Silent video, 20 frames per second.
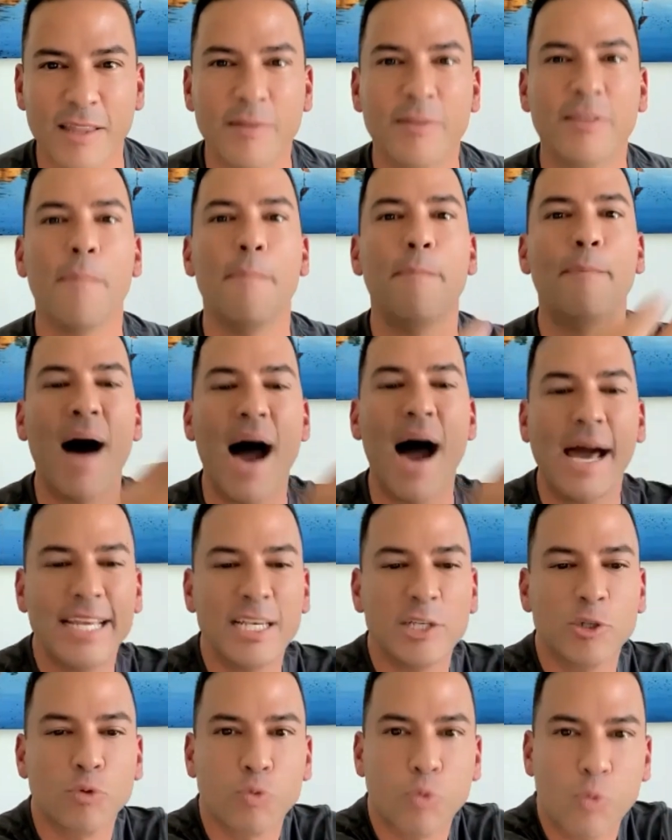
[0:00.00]
The
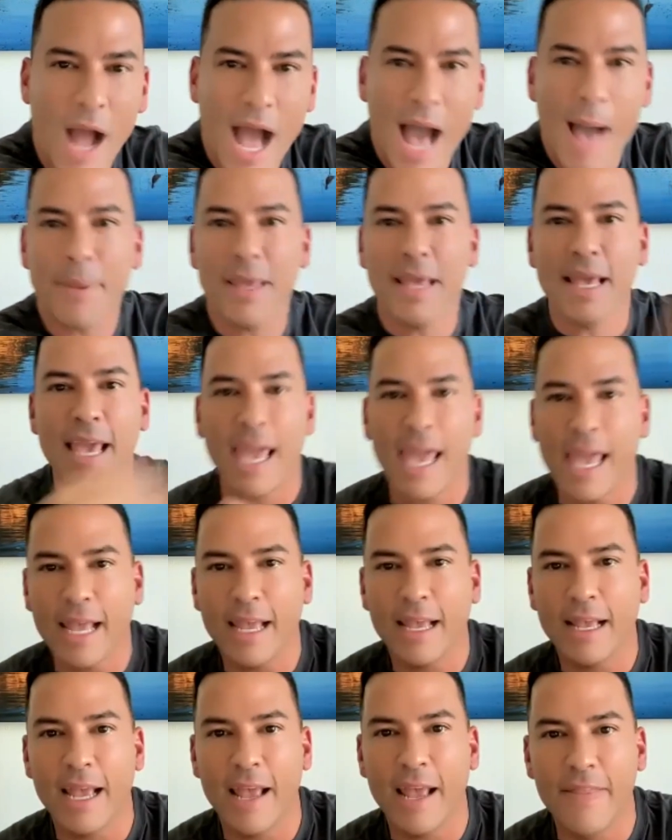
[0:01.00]
body's robbing
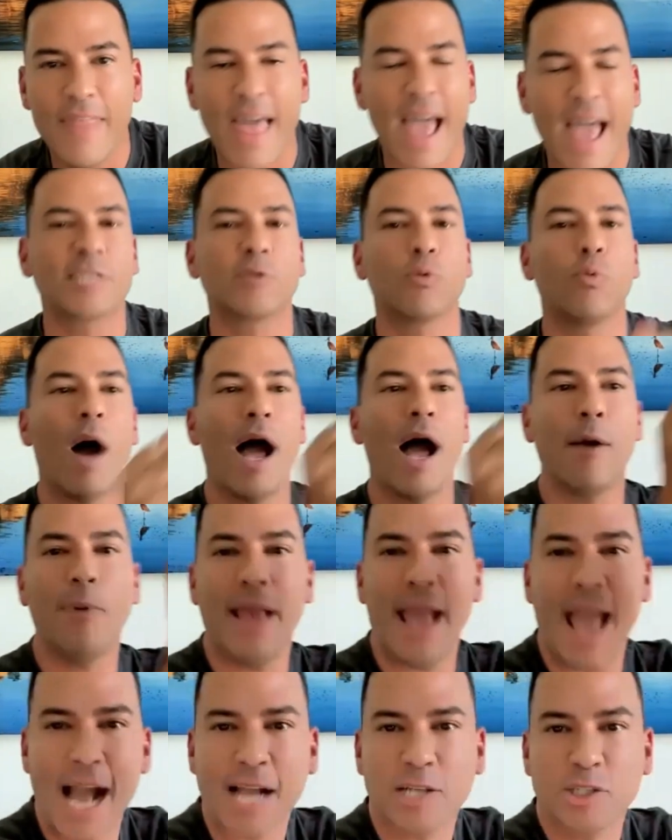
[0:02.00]
it, and that's why we
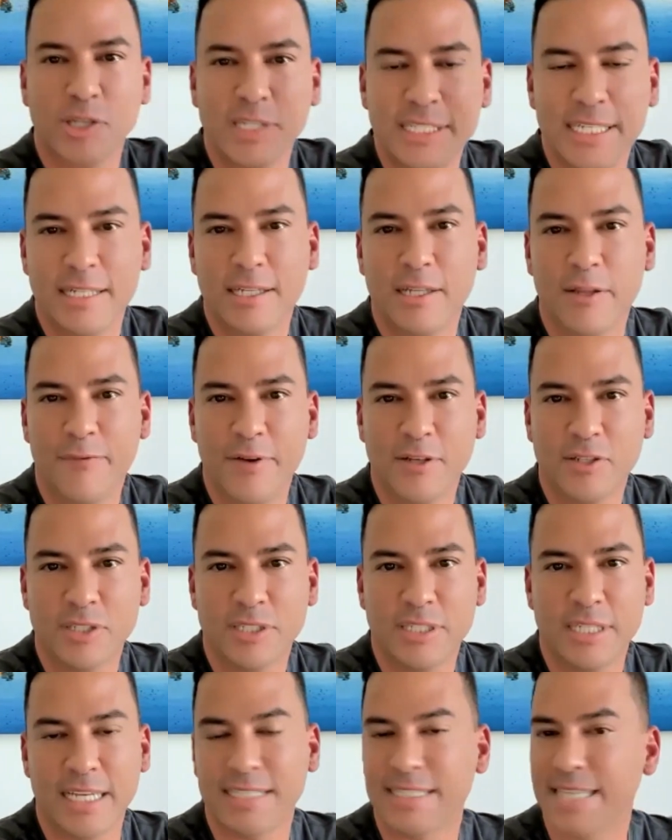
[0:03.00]
actually see the
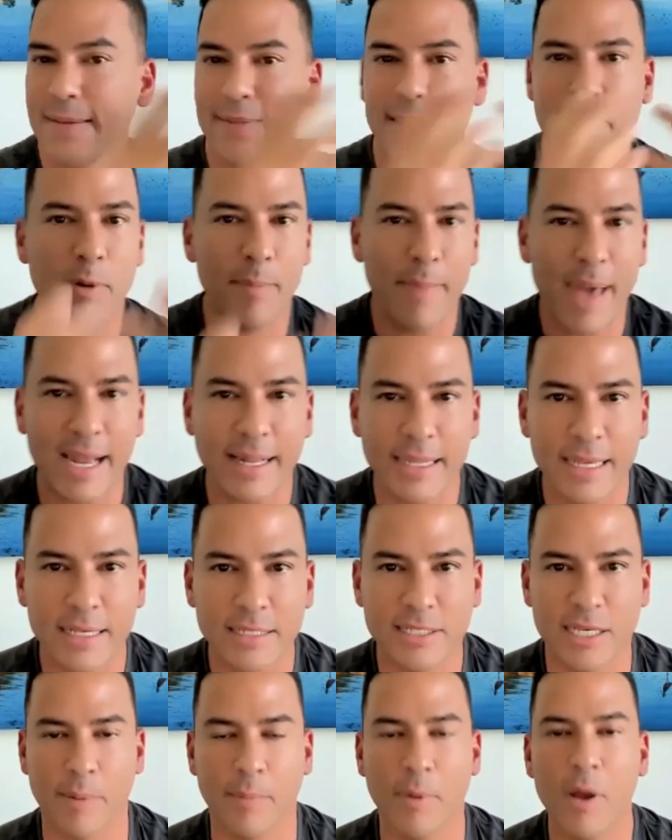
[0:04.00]
deficiency. Same thing with
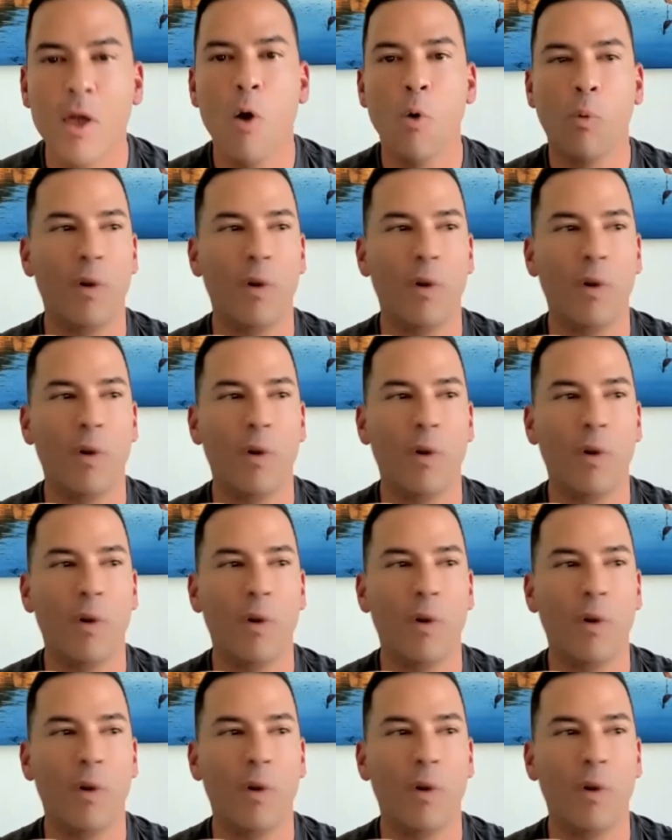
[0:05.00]
magnesium.